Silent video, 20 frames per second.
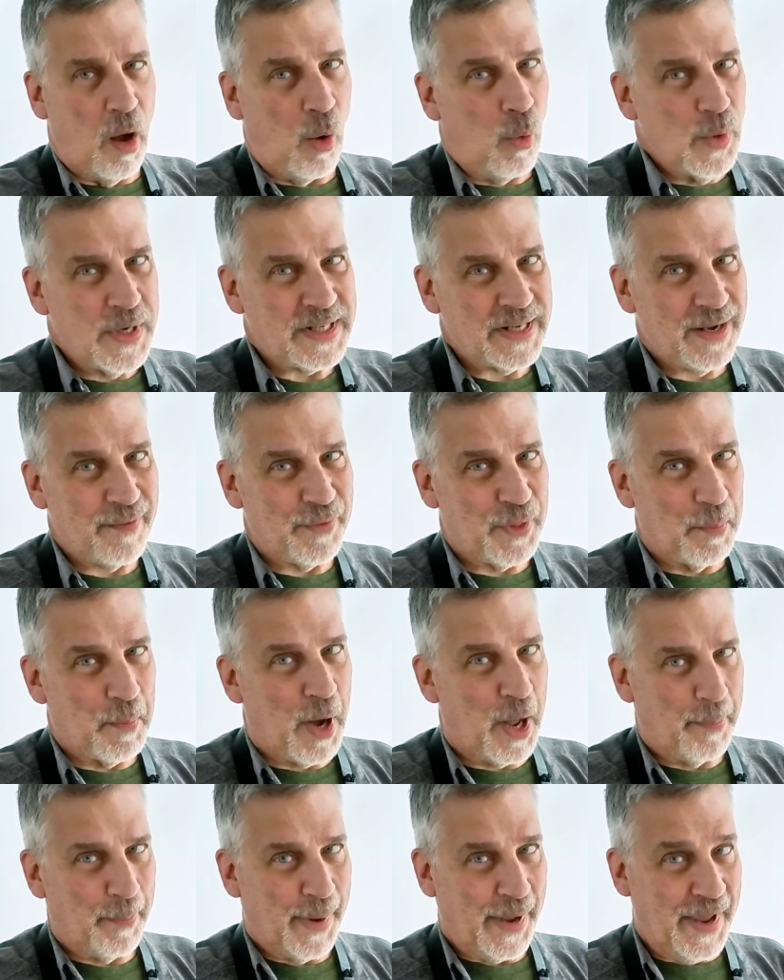Always have
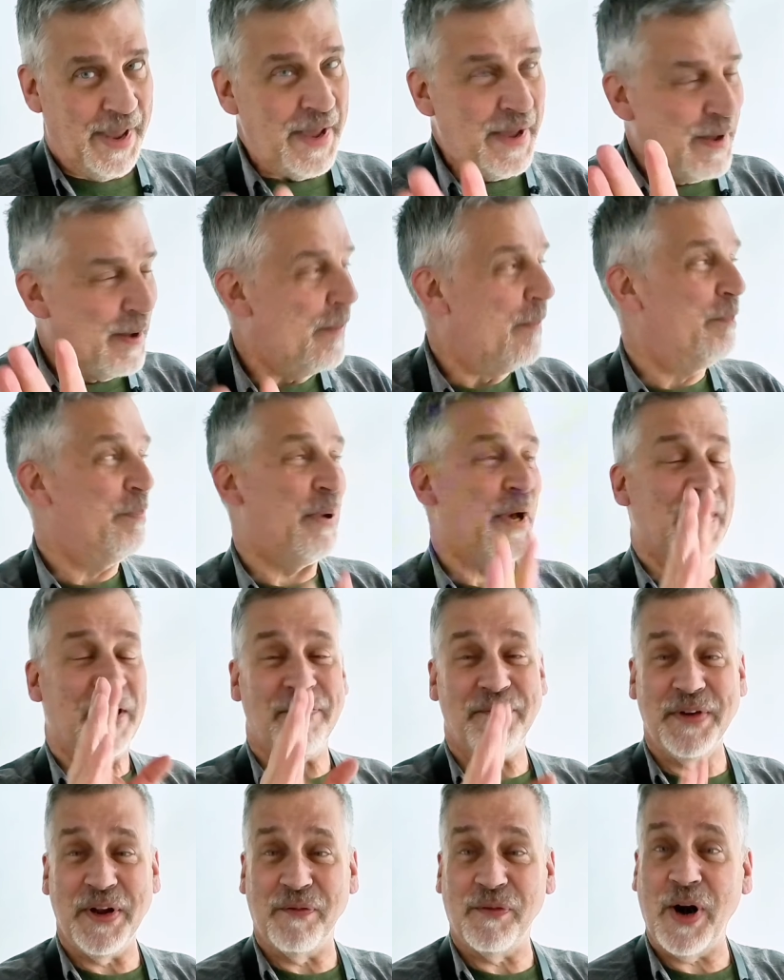them on, right? But
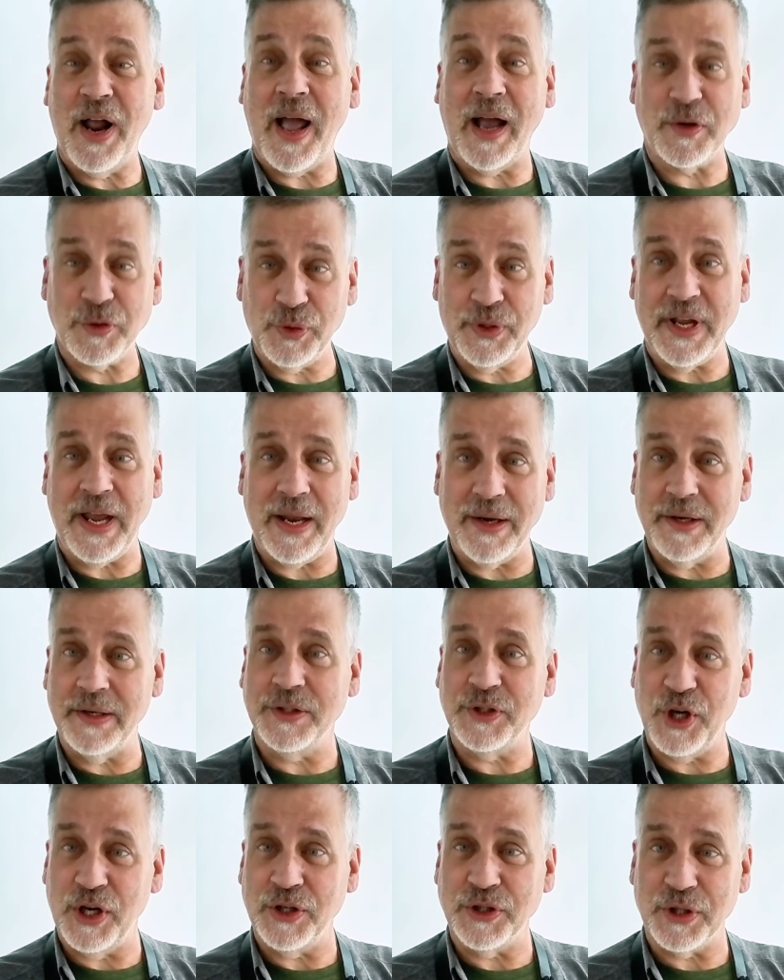it never actually had
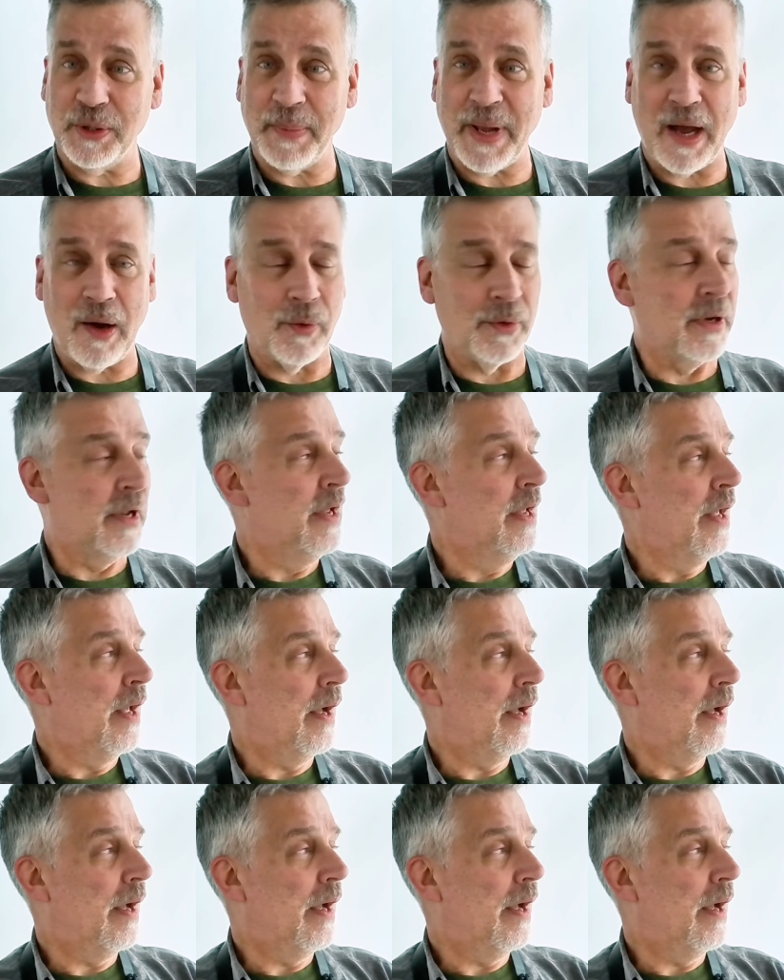to change them out